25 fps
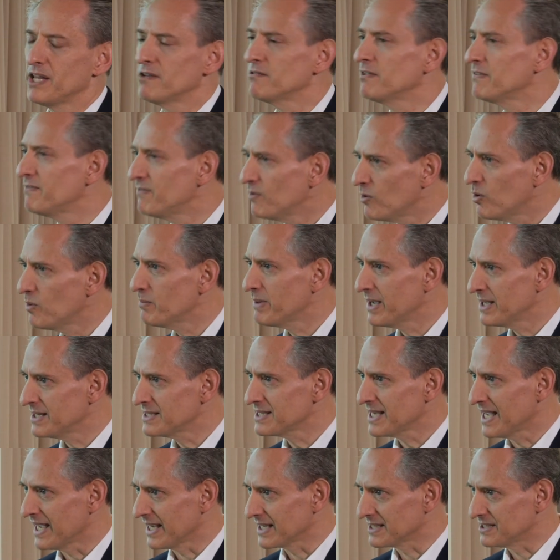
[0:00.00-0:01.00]
There are 4 main
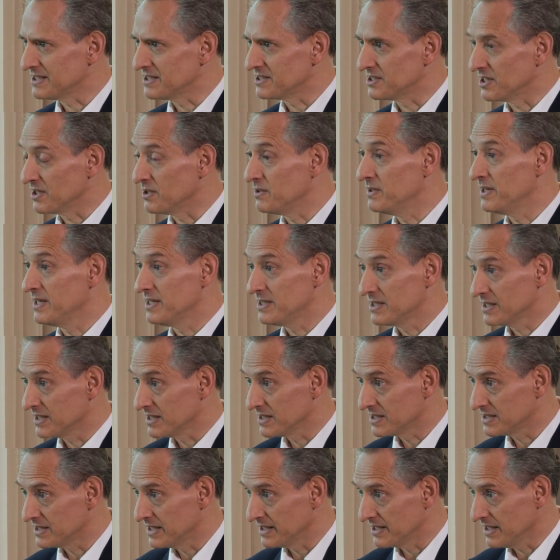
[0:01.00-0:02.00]
taxes that you need to
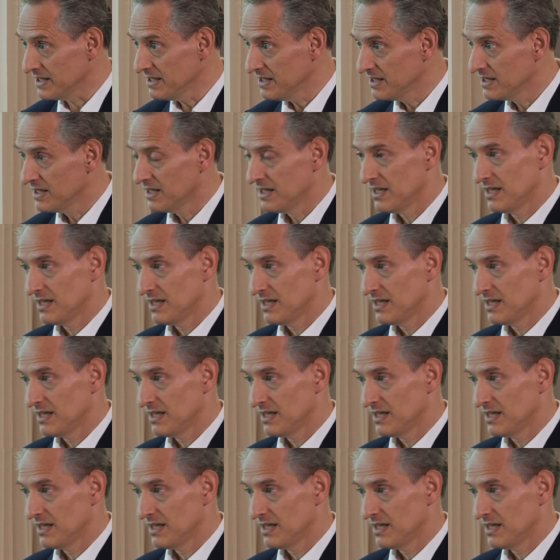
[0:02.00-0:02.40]
consider.